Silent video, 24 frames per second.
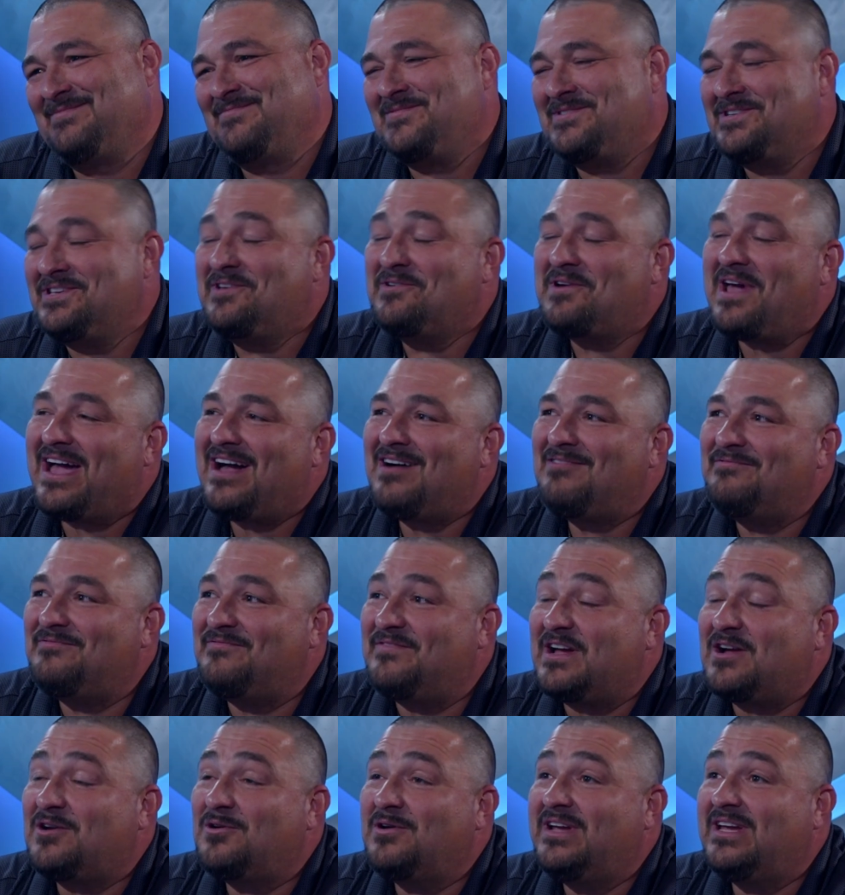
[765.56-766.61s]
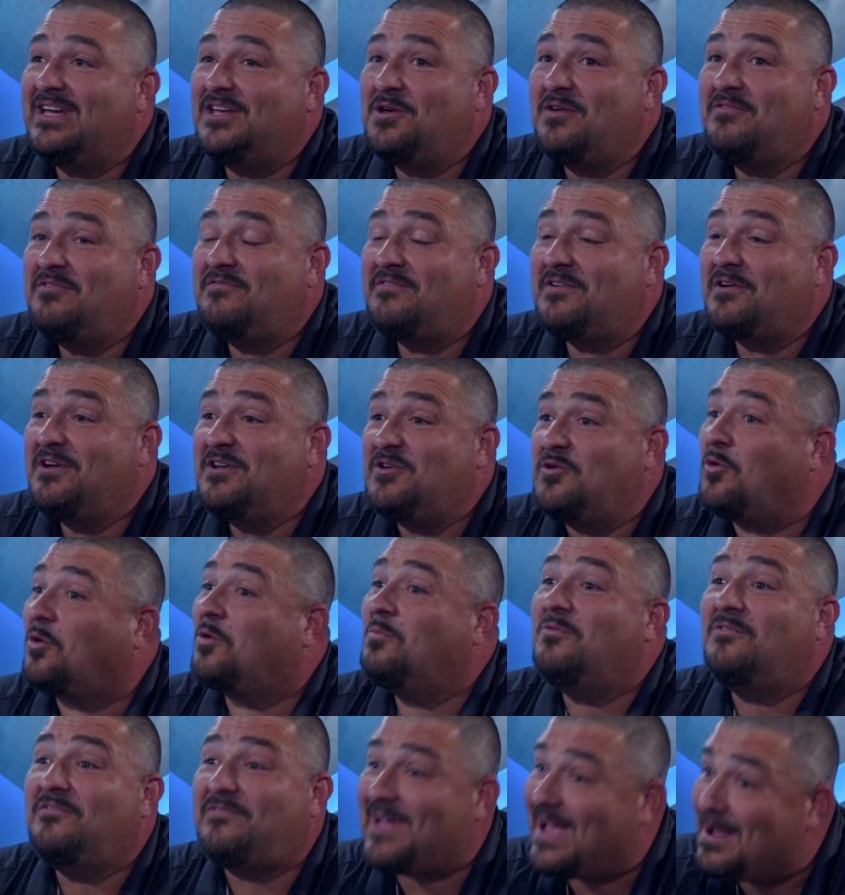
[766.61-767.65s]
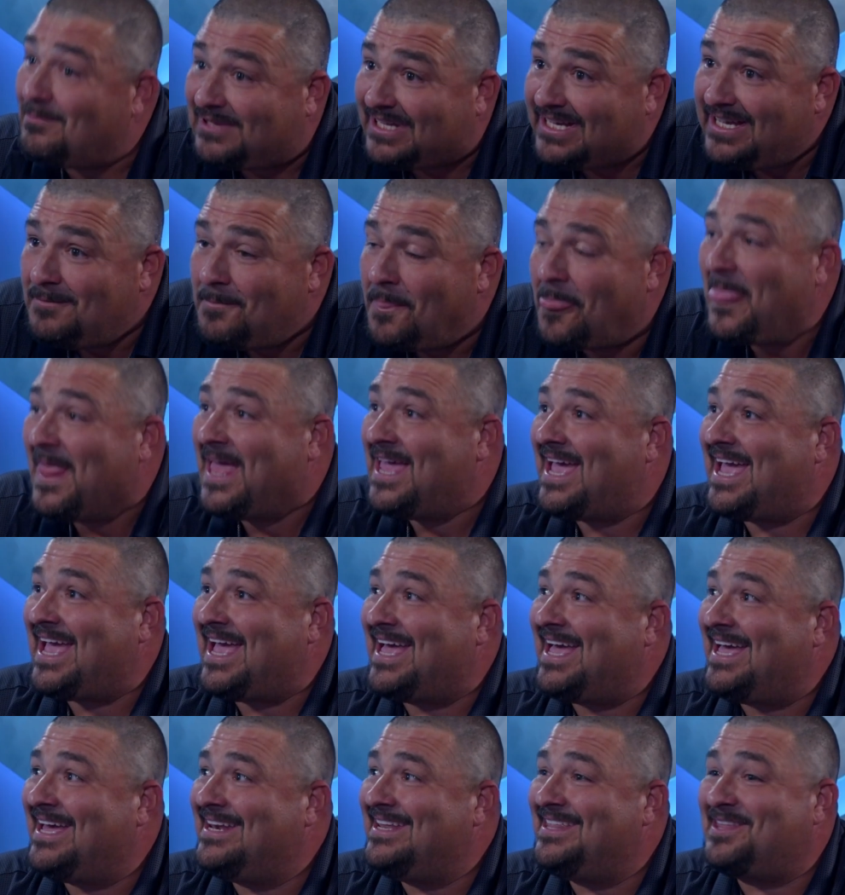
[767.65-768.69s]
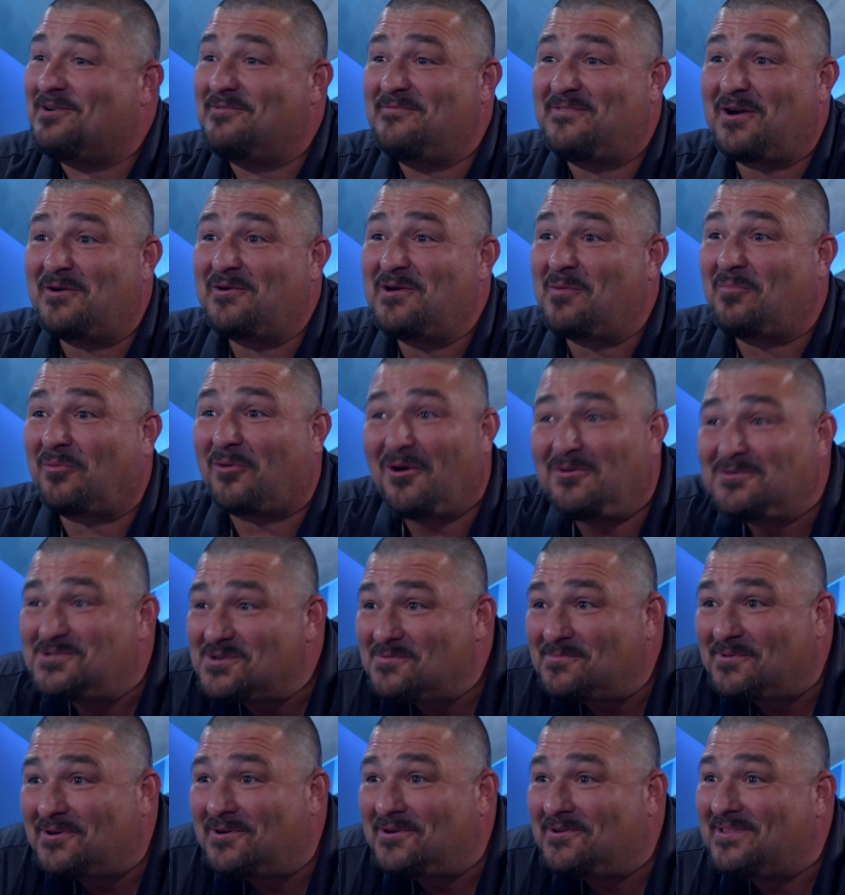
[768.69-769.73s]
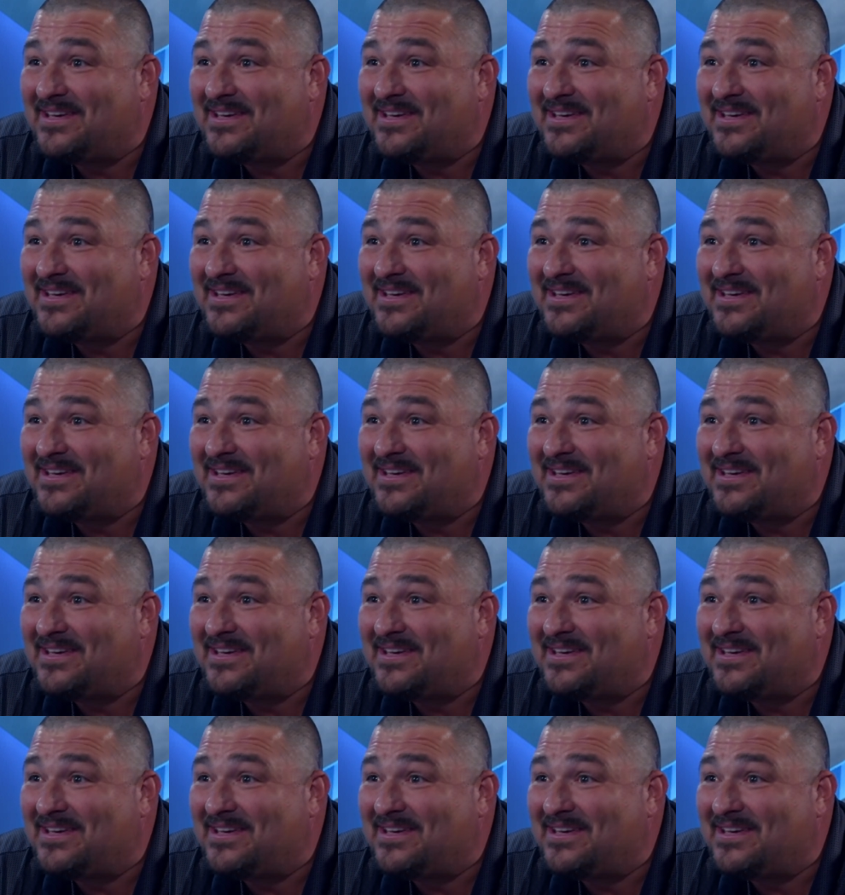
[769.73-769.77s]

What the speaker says: Well, you have a very normal family, and they're very approachable.